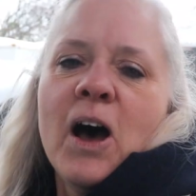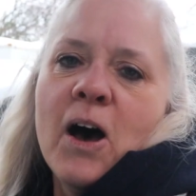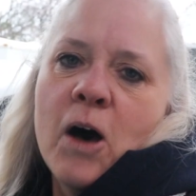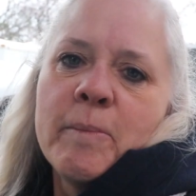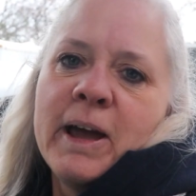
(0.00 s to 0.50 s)

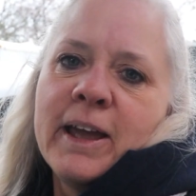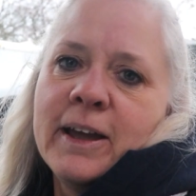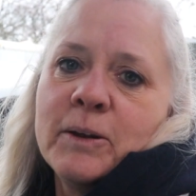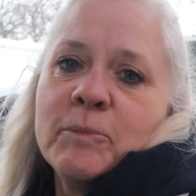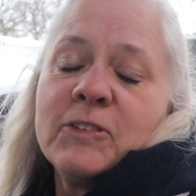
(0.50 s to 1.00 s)
All my
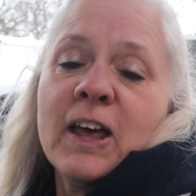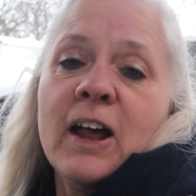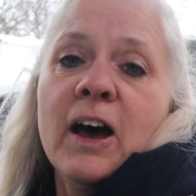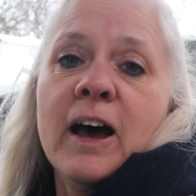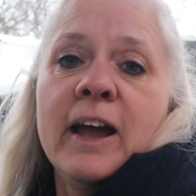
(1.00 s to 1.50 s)
items
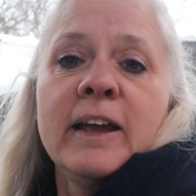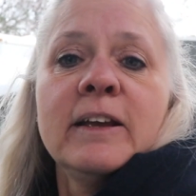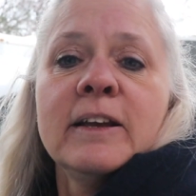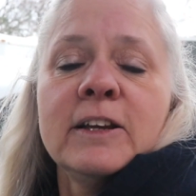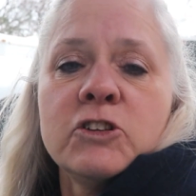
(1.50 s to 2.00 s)
that
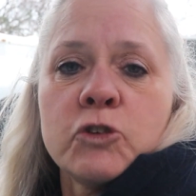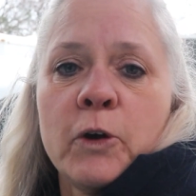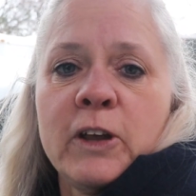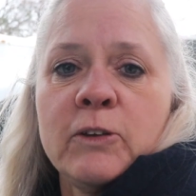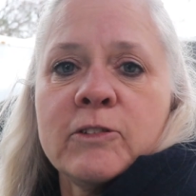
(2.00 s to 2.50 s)
I
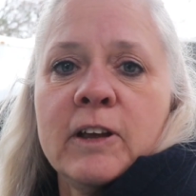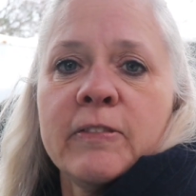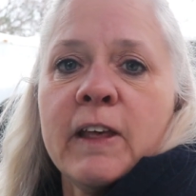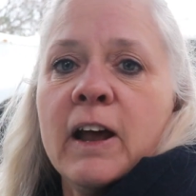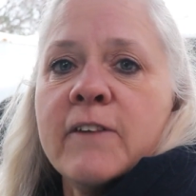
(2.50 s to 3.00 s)
enjoy
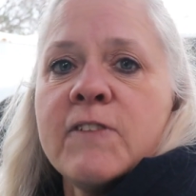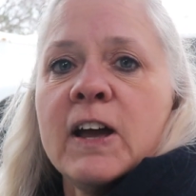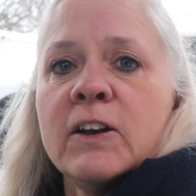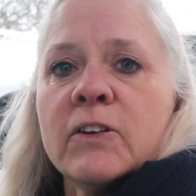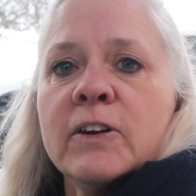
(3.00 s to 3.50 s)
using, that I
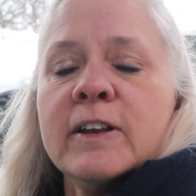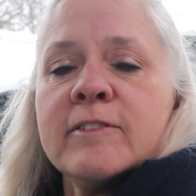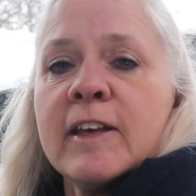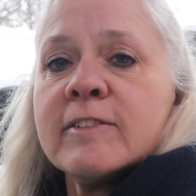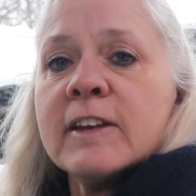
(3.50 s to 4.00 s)
find are a
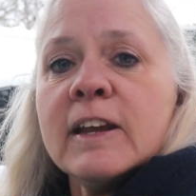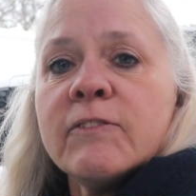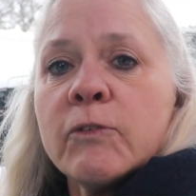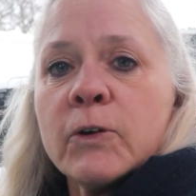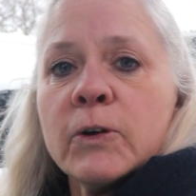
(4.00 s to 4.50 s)
necessity
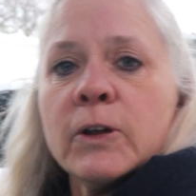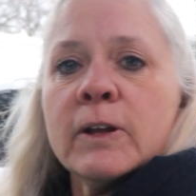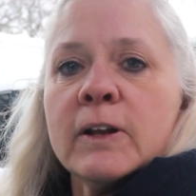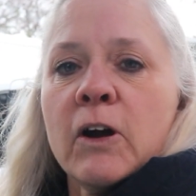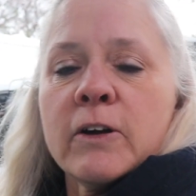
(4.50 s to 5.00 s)
for
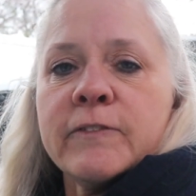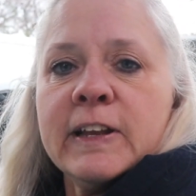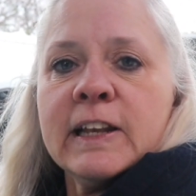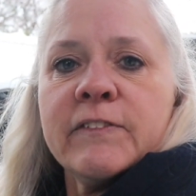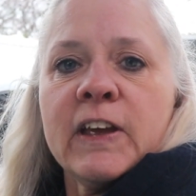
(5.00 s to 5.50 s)

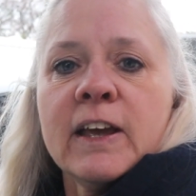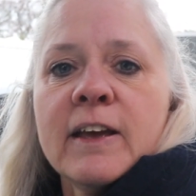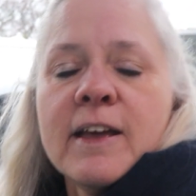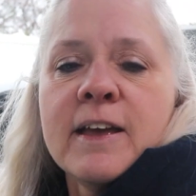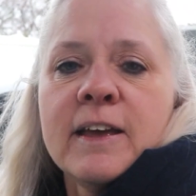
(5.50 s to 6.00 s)
RV living,
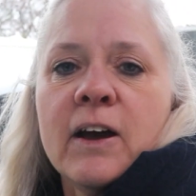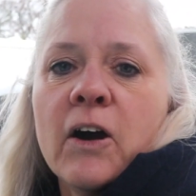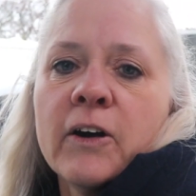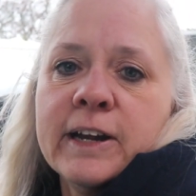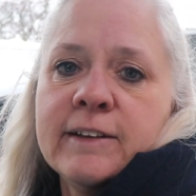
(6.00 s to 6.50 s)

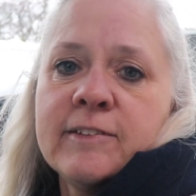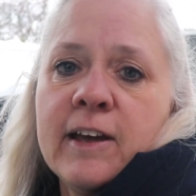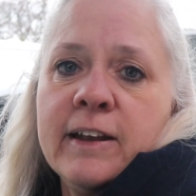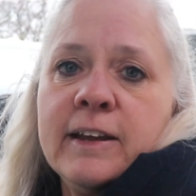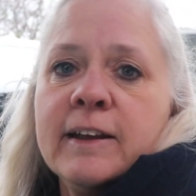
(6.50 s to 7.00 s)
are
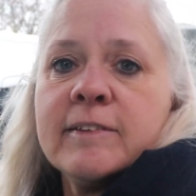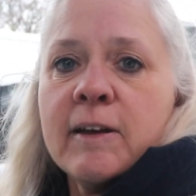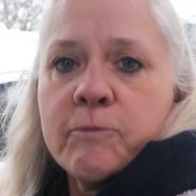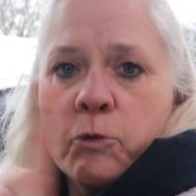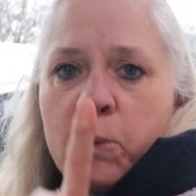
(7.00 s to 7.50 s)
inside,
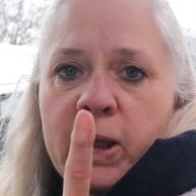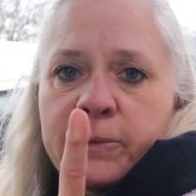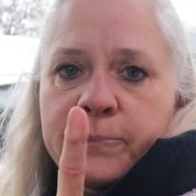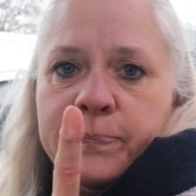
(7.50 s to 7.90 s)
except for one.